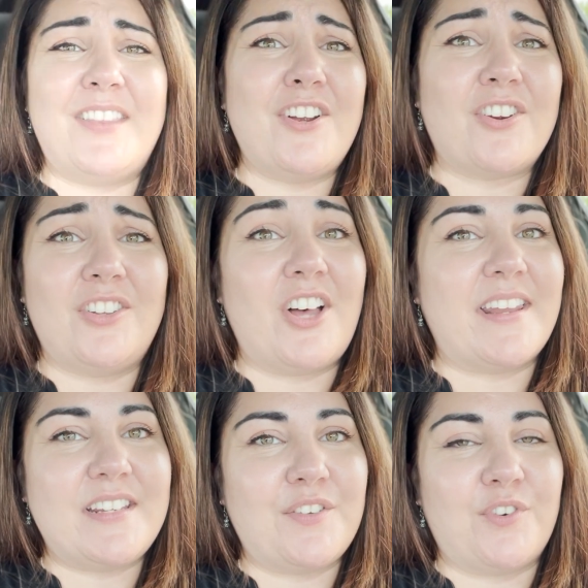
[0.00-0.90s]
there are a lot
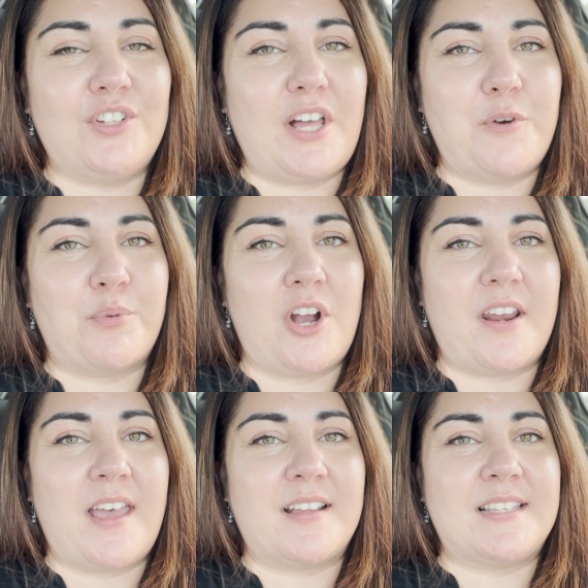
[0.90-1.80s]
of different loan
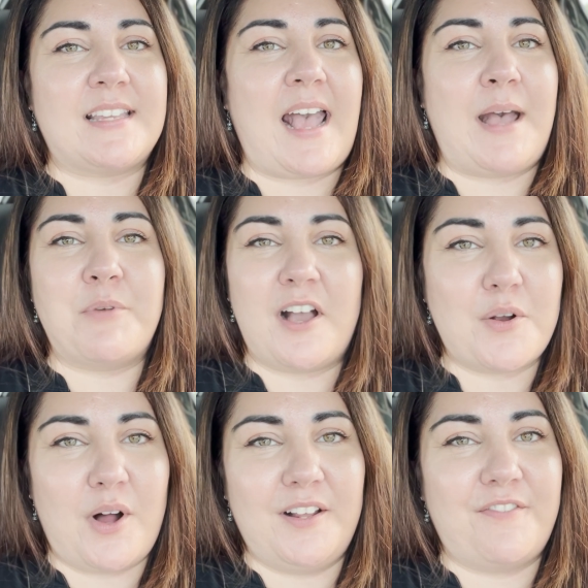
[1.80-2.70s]
products. I'm not
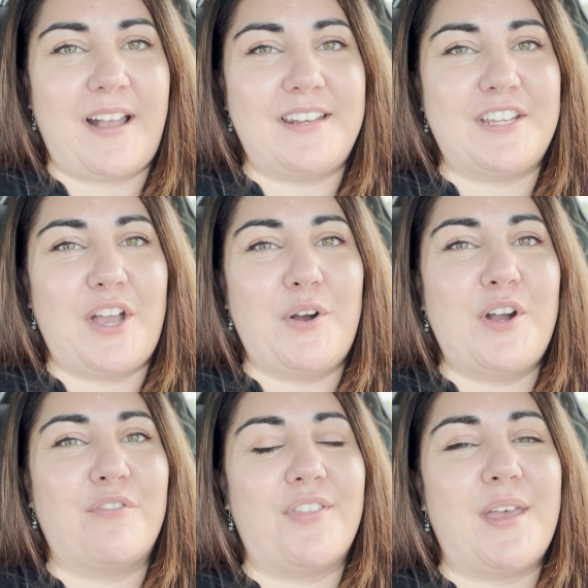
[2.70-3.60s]
qualified to go
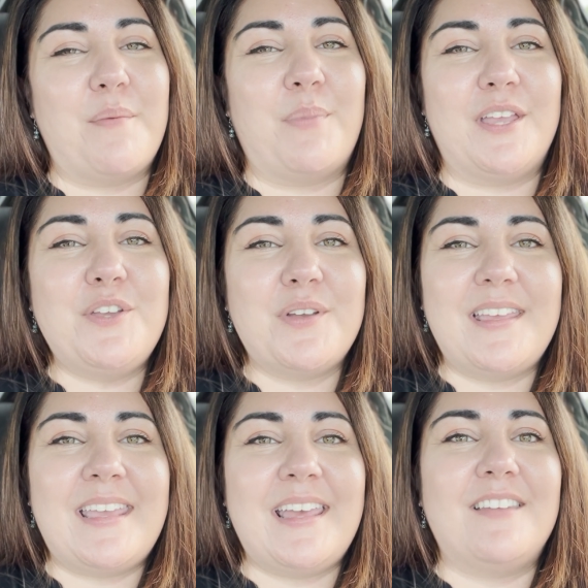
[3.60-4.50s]
over them, but you can
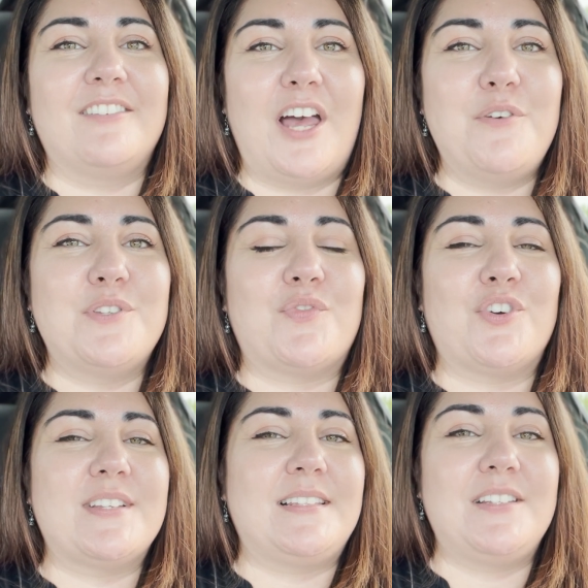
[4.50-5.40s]
get loans for
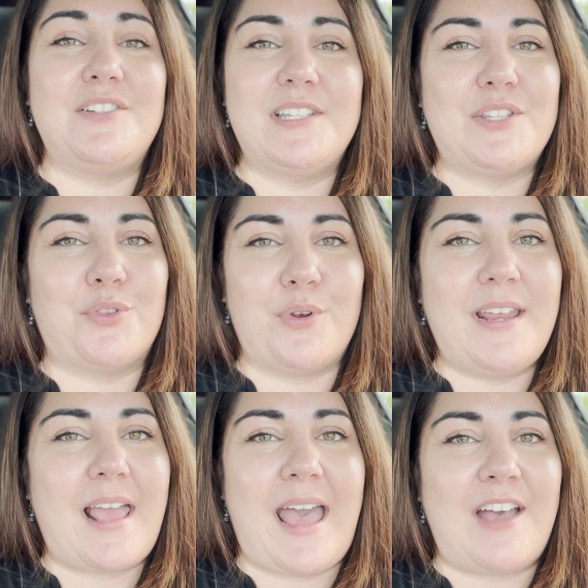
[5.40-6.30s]
as little as
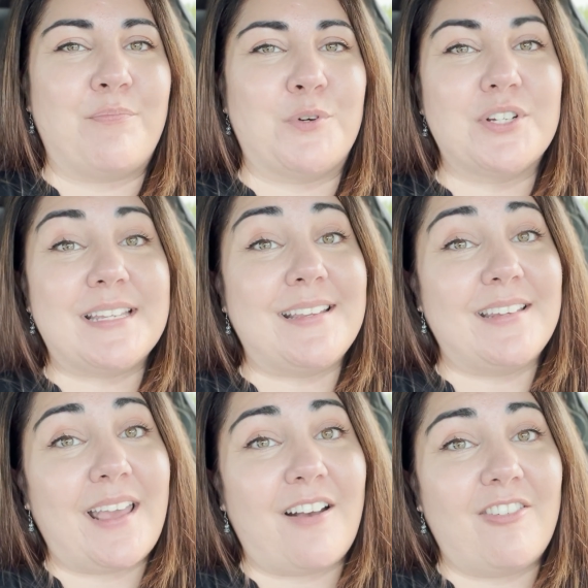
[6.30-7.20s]
3.5%
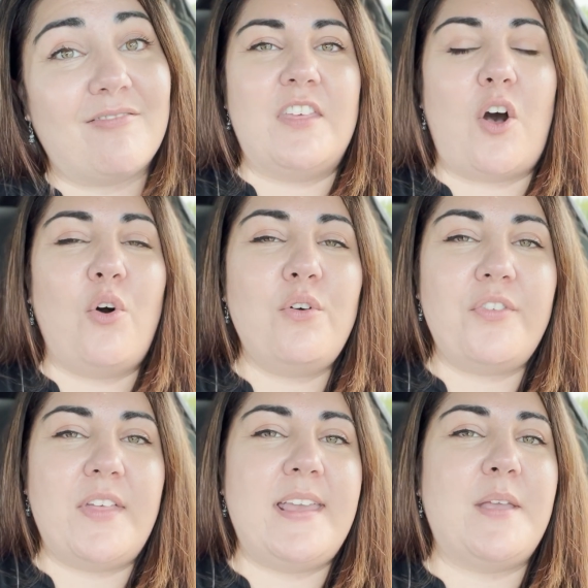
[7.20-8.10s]
down. The whole
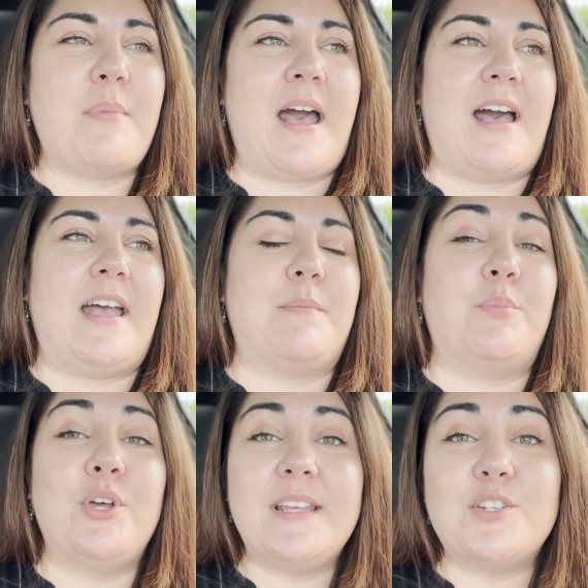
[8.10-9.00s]
thing behind
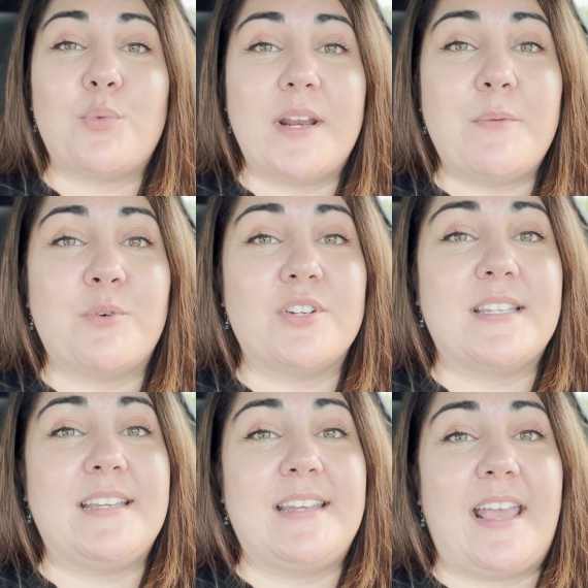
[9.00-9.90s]
putting
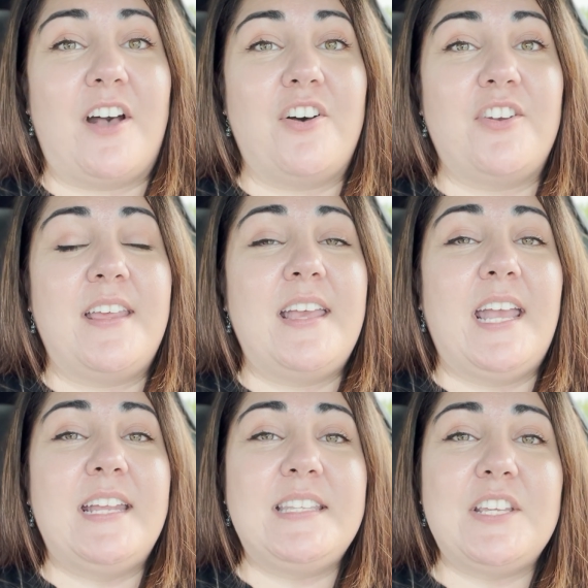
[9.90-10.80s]
20% down,
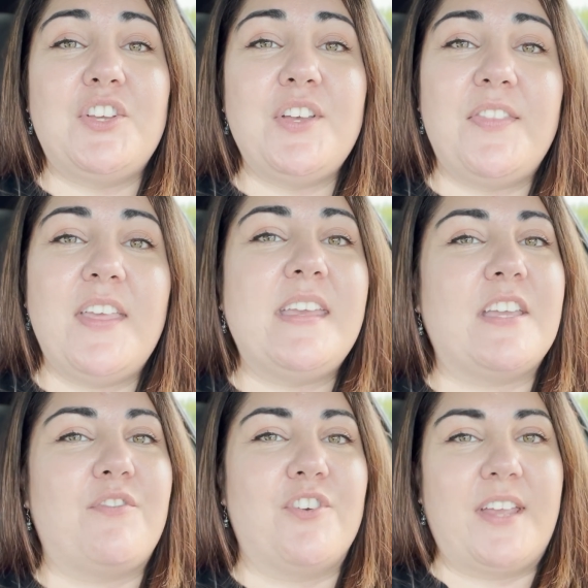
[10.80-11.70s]
it's a good thing
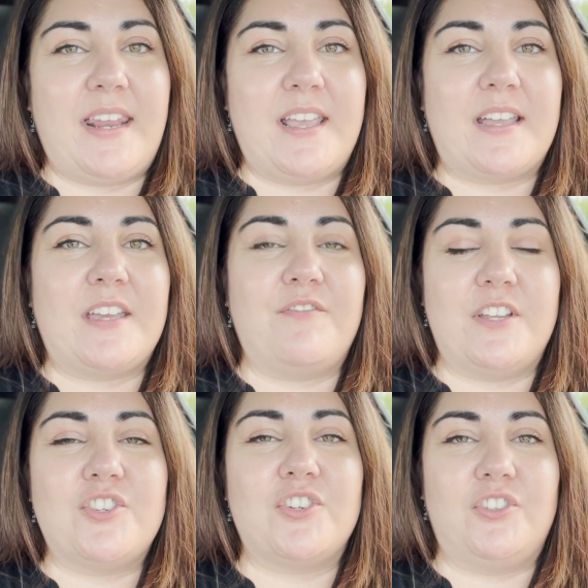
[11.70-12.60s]
if you're getting a
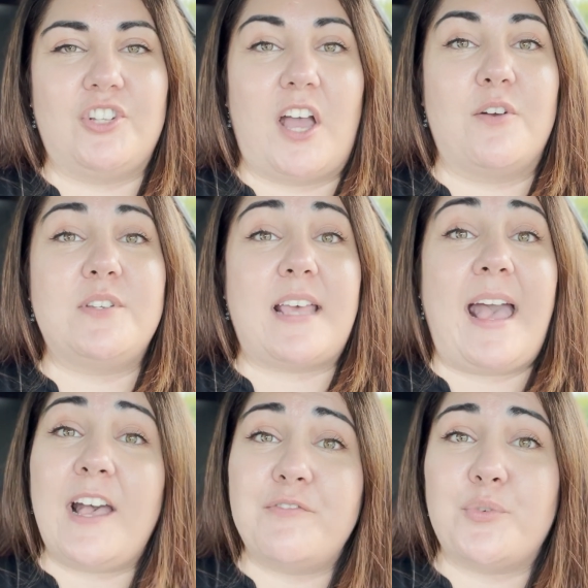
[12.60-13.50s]
conventional loan to
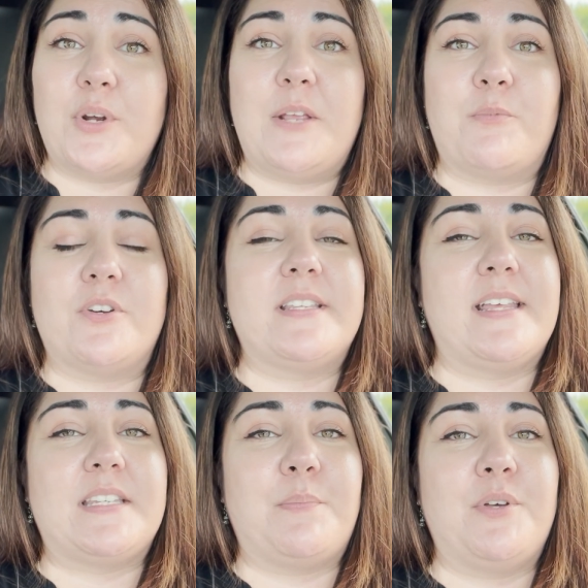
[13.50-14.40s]
have
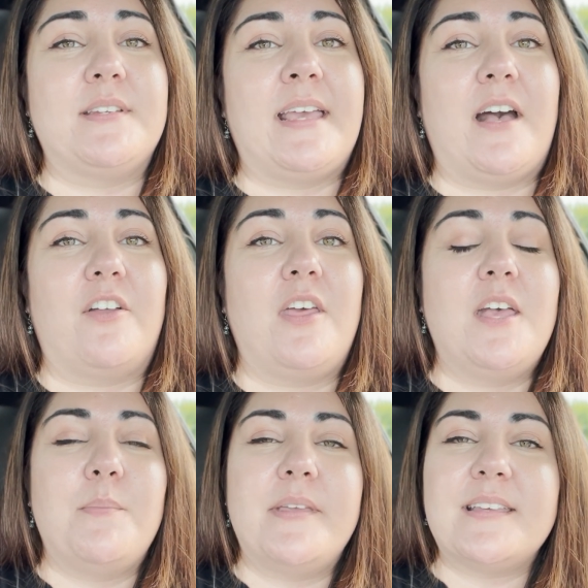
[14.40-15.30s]
20% to put
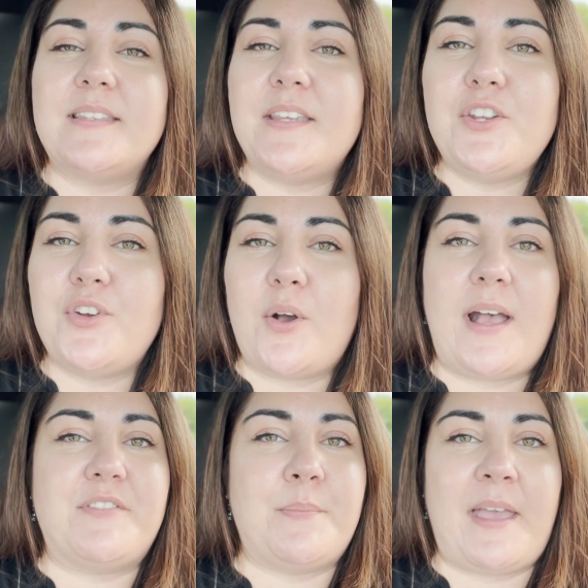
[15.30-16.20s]
down, because then you don't
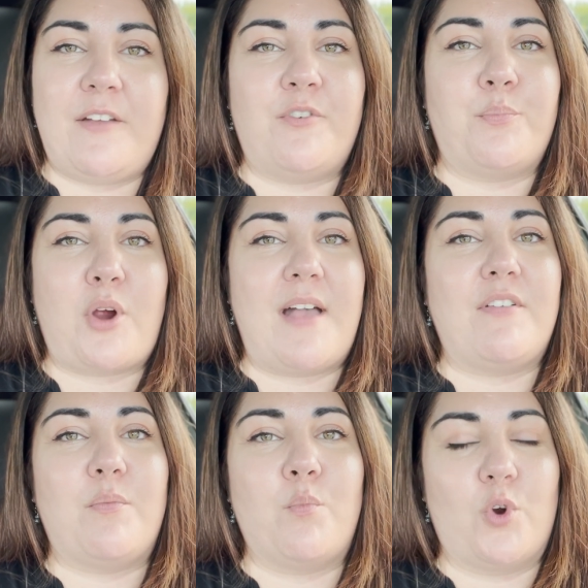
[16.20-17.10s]
have to pay for
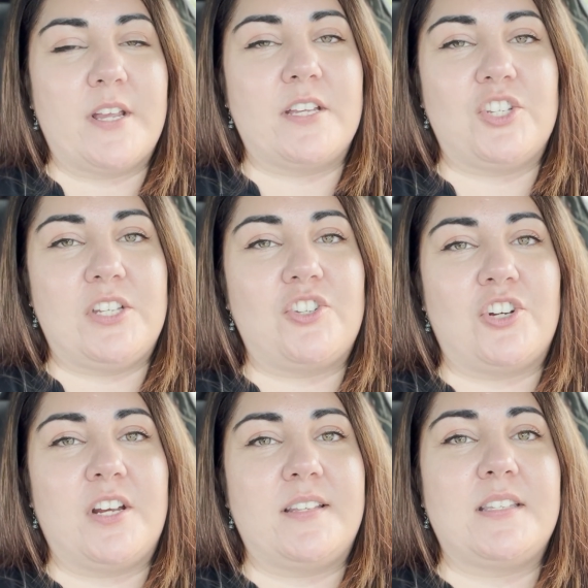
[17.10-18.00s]
private mortgage
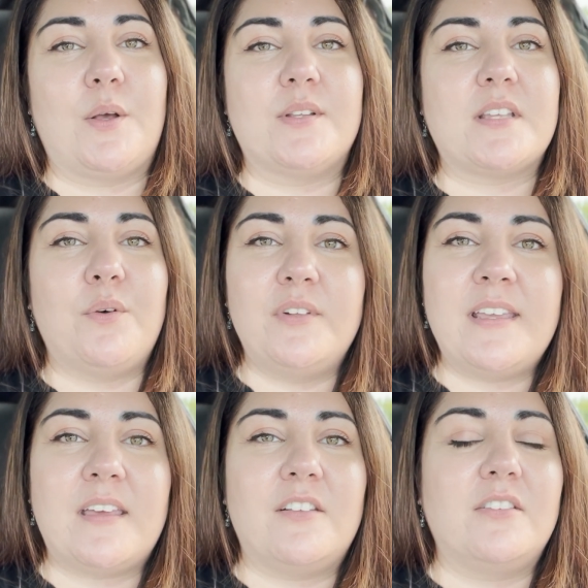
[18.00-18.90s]
insurance. So it's only
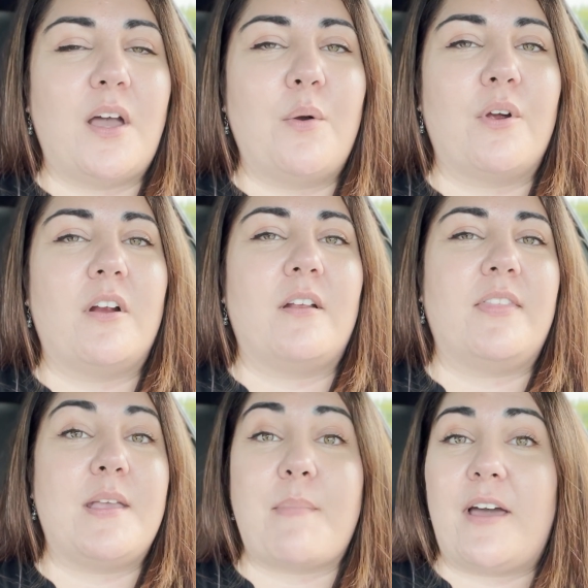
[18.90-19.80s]
going to lower
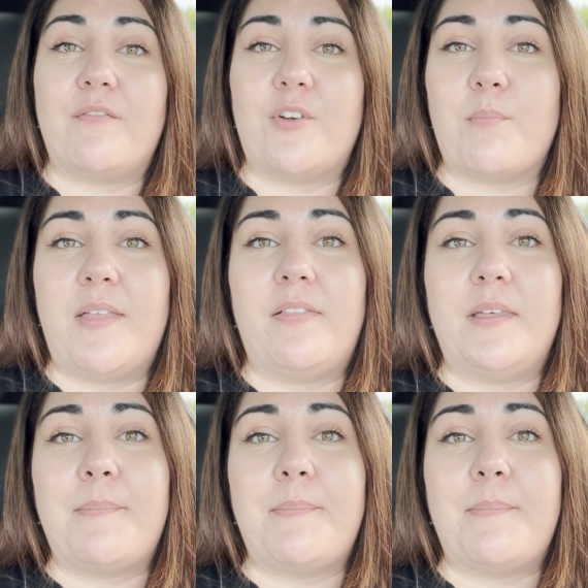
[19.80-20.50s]
the amount of your monthly